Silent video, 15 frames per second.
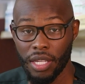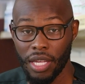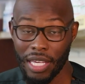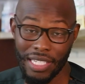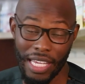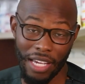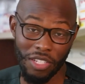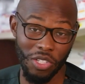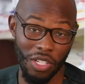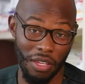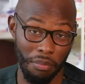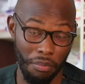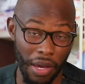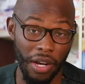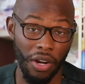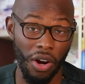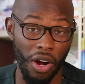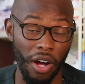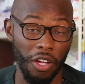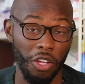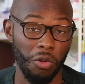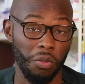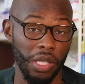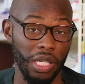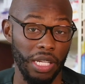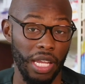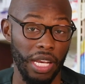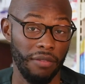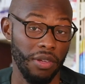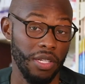is actually better, arguably,
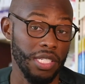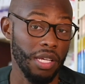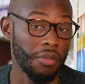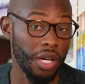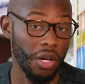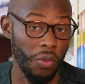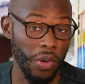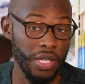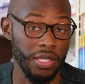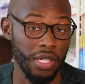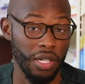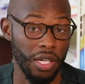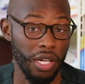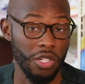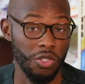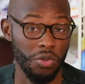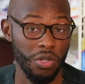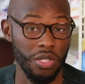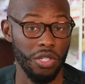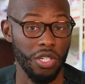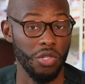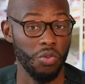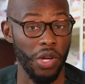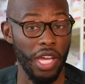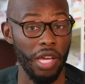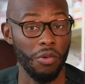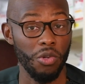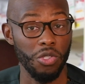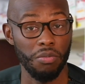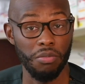than even some of the Western countries, because we're
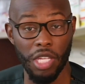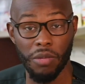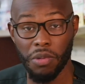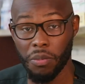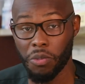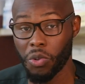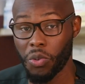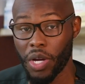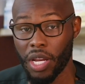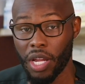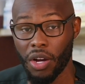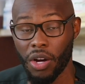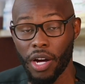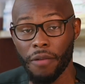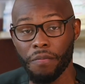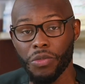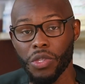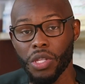able to meet people where they are.